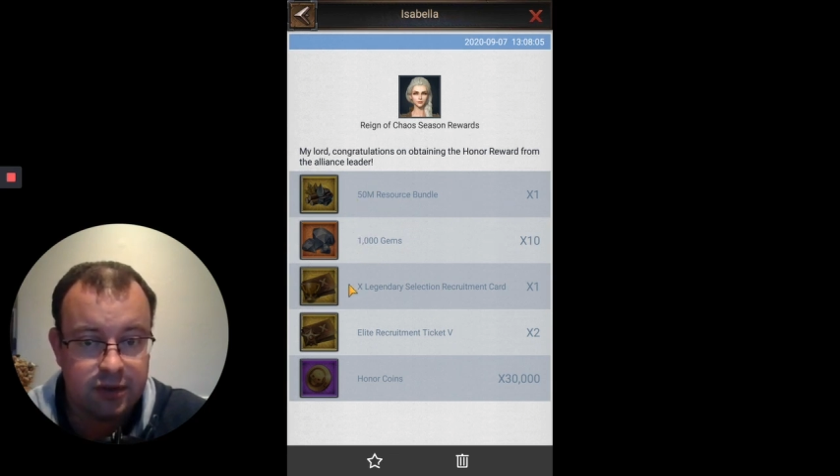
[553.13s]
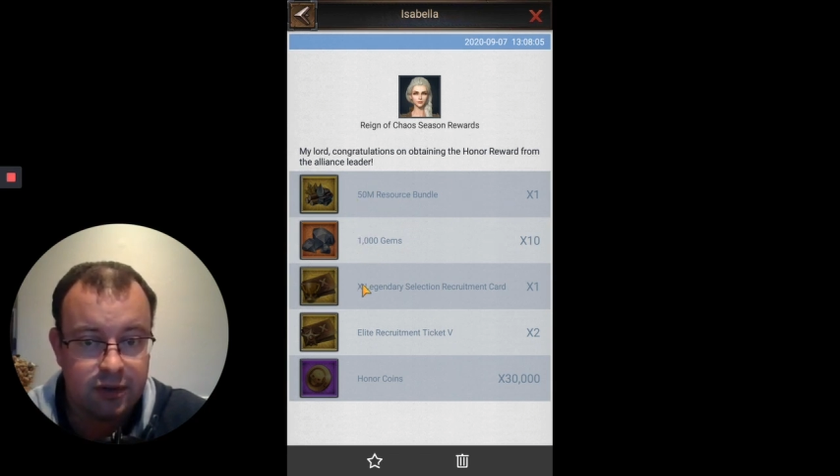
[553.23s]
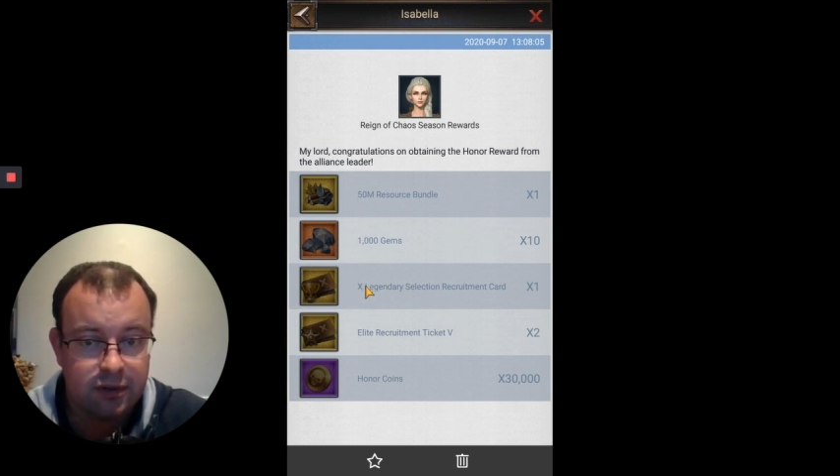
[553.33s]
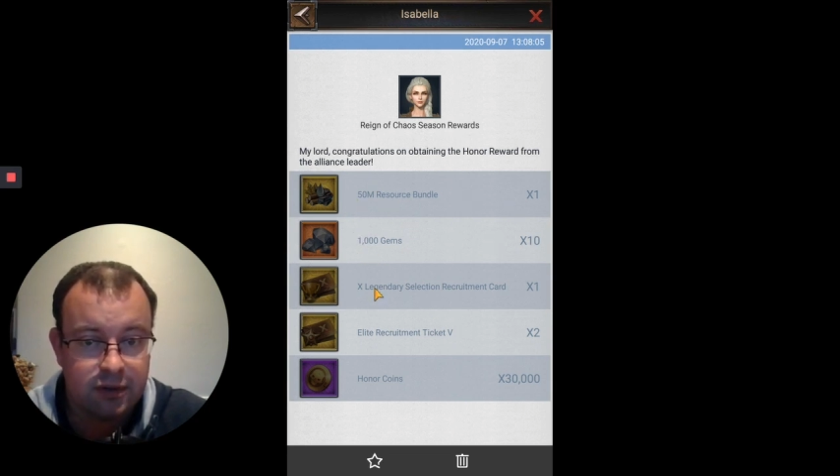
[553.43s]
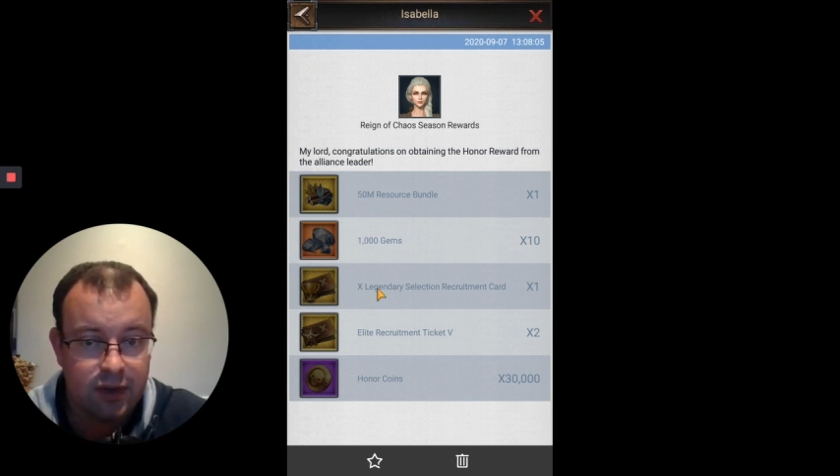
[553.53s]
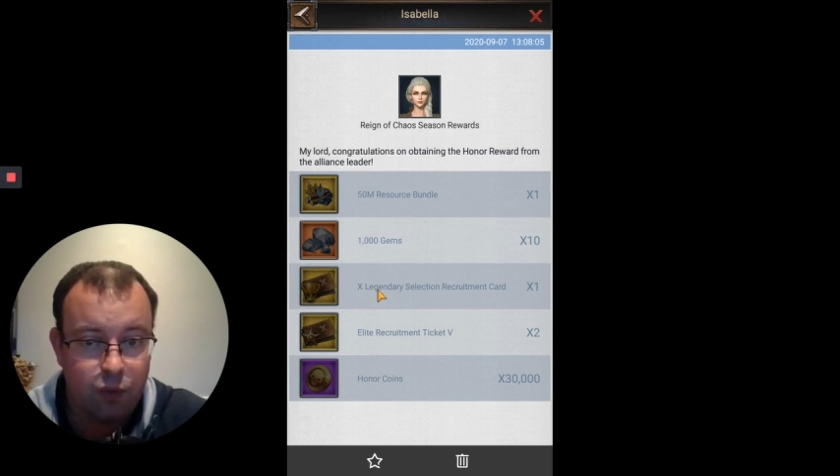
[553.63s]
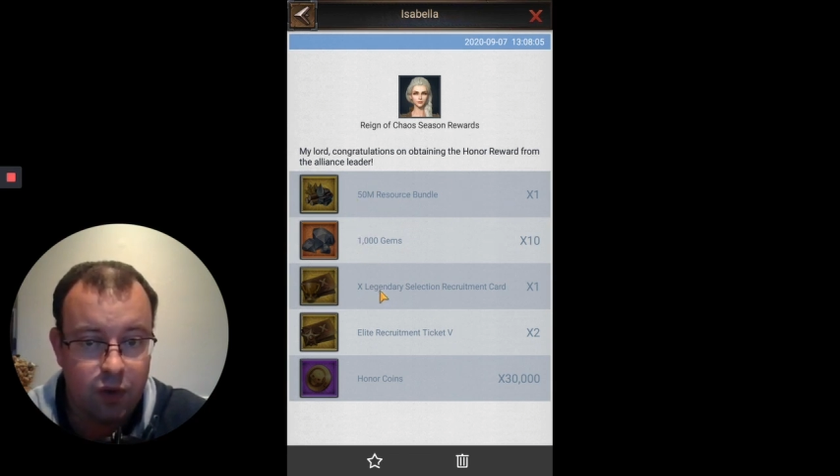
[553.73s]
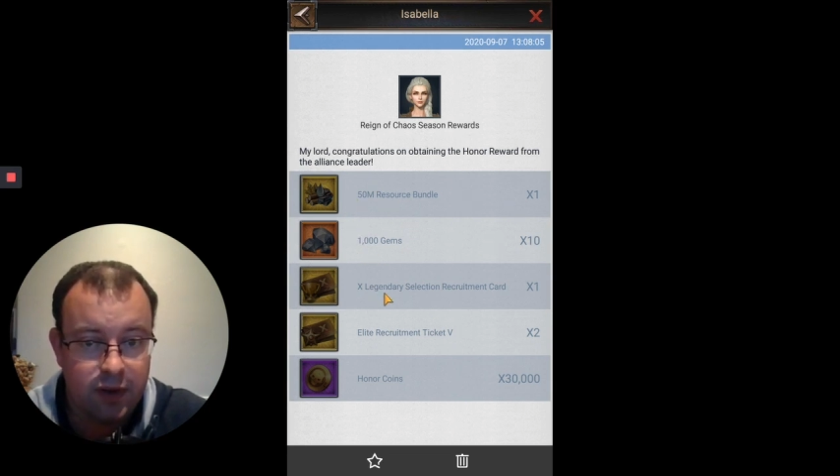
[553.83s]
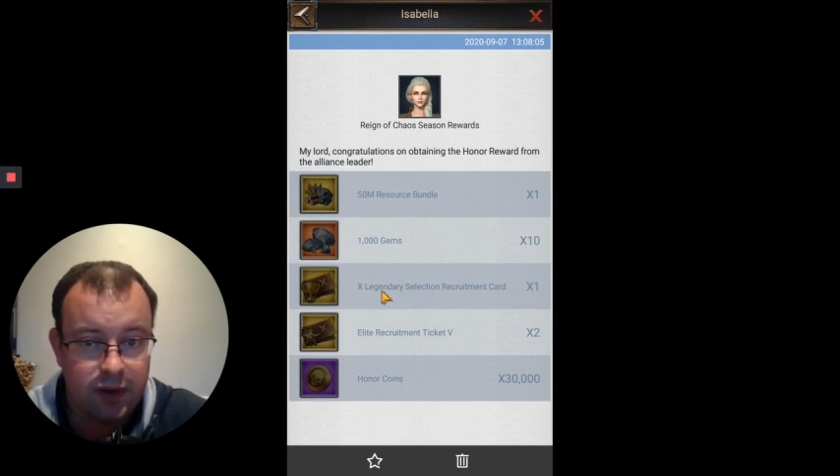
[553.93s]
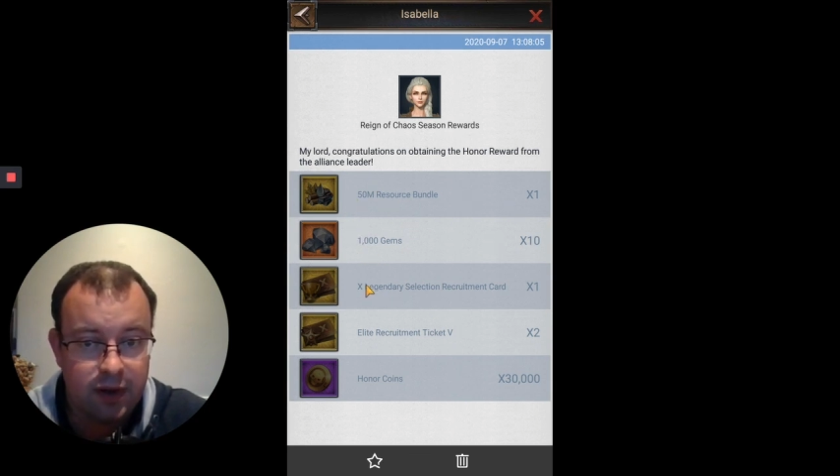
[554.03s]
the
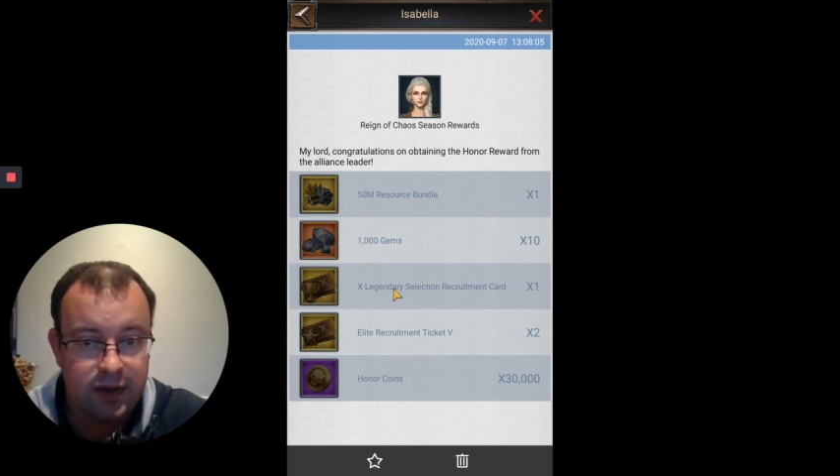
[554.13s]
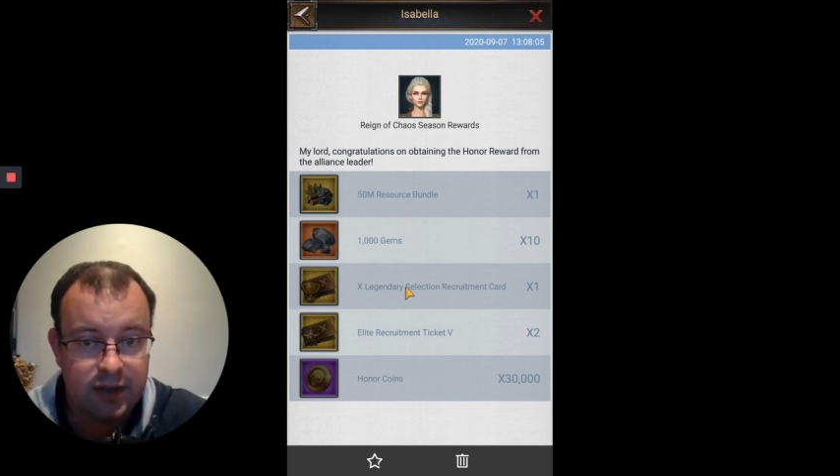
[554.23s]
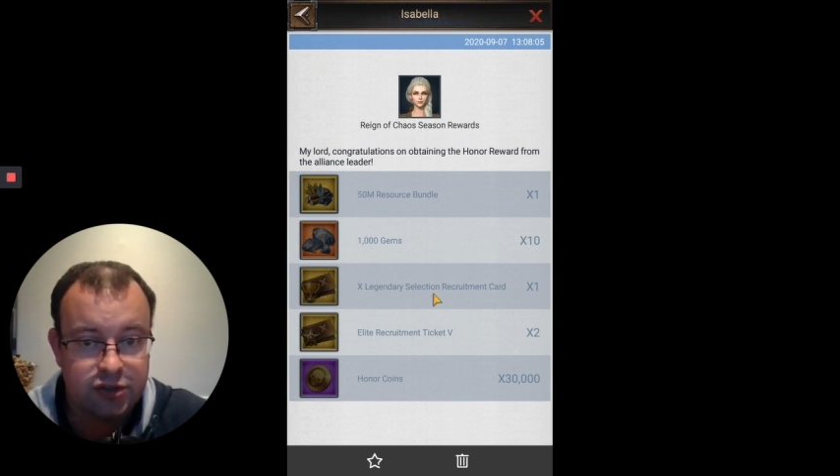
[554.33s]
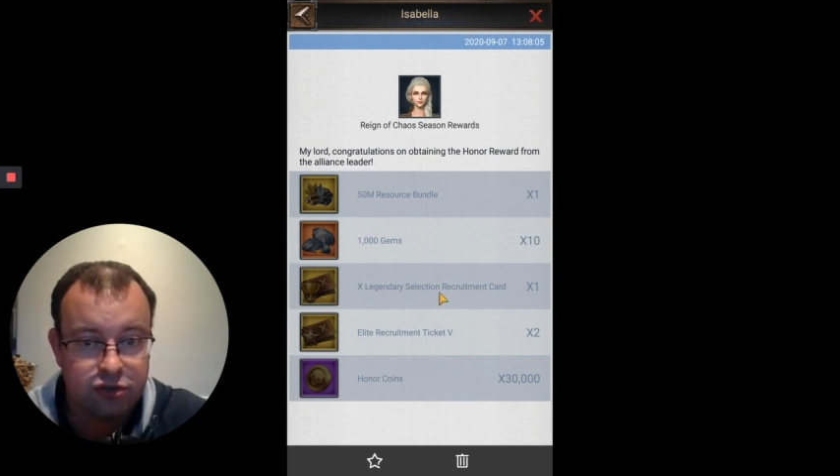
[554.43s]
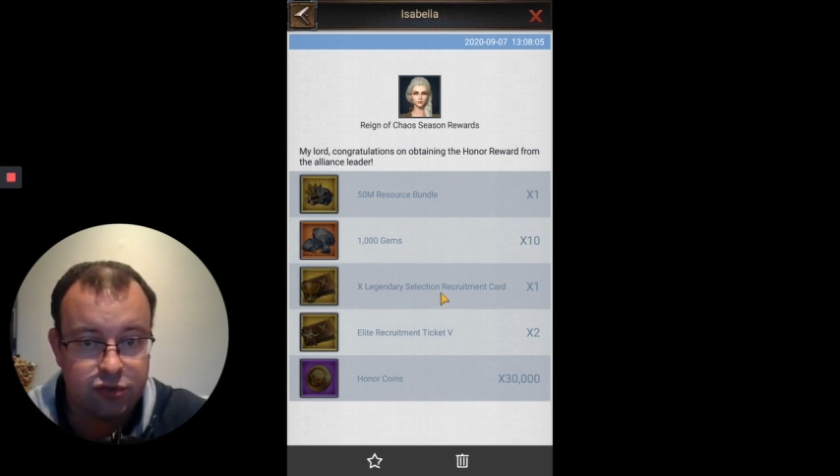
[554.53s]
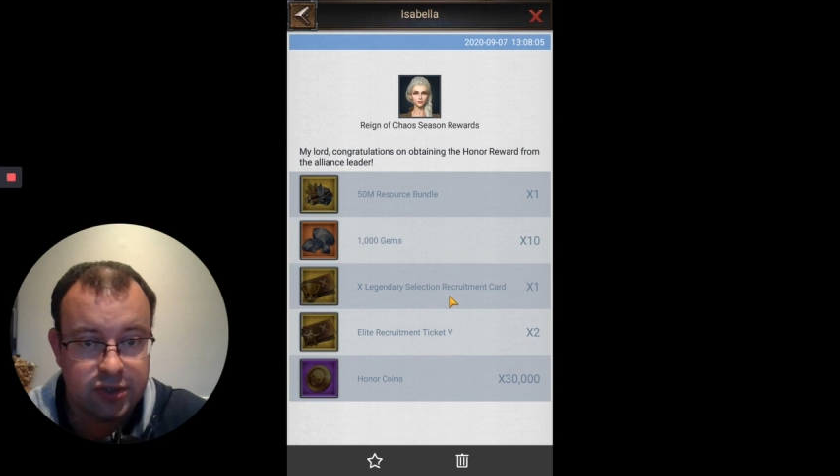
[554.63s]
one legendary